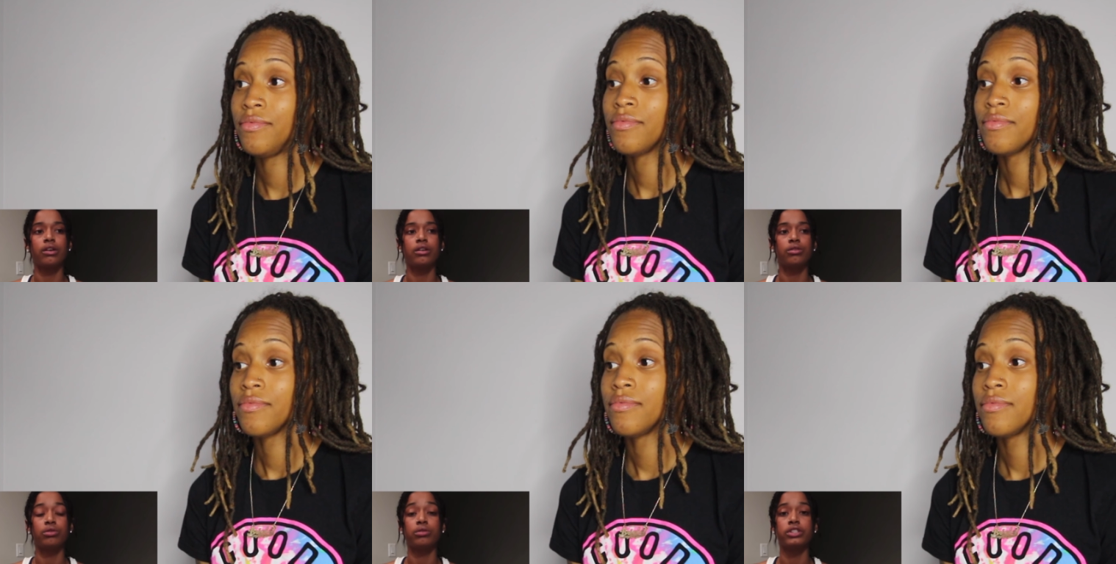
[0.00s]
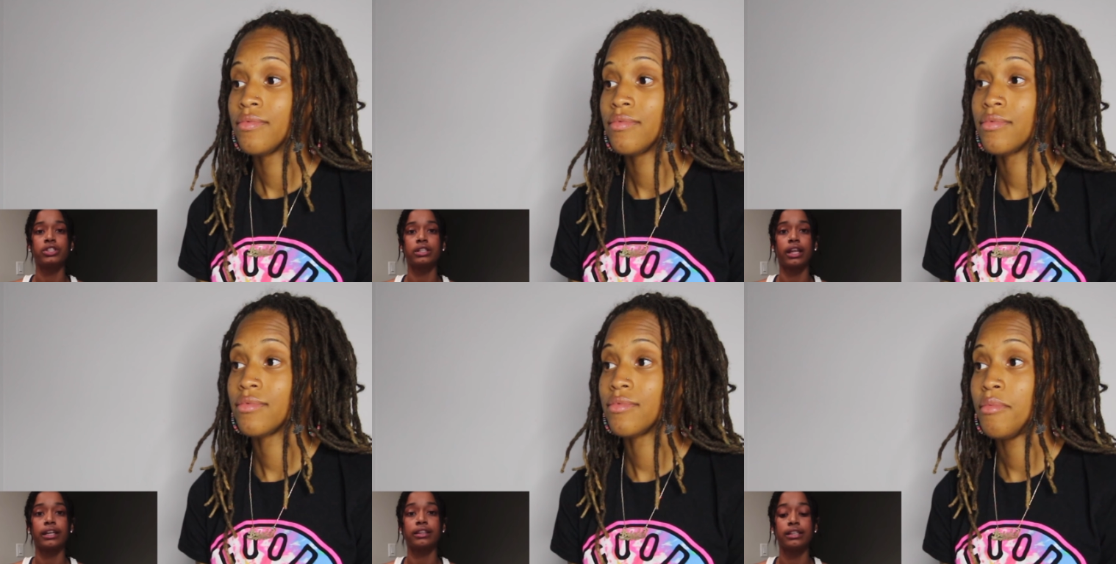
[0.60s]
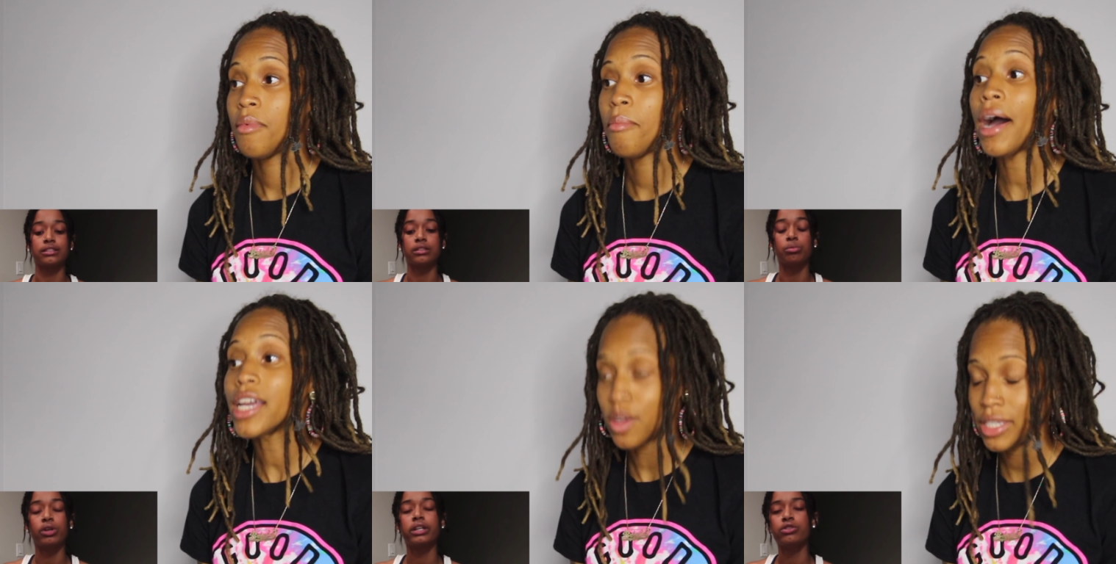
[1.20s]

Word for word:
Speaker 1: own doing shit like this.
Speaker 2: The more you